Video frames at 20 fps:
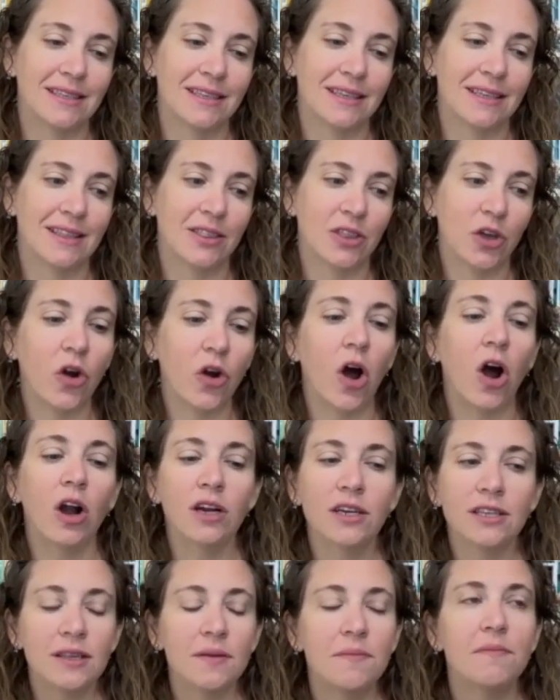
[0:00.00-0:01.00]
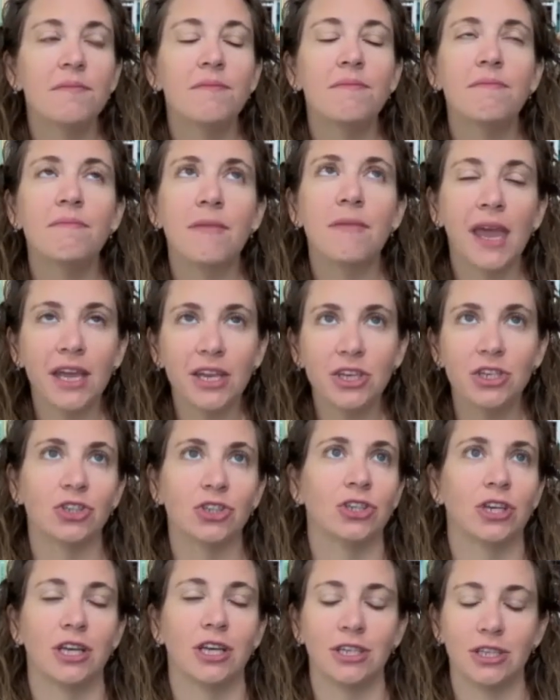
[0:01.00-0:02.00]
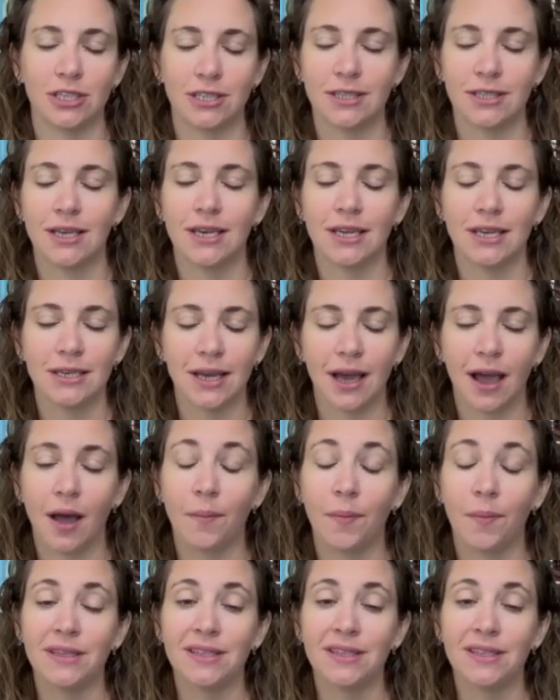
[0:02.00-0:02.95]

there are some major changes that need to happen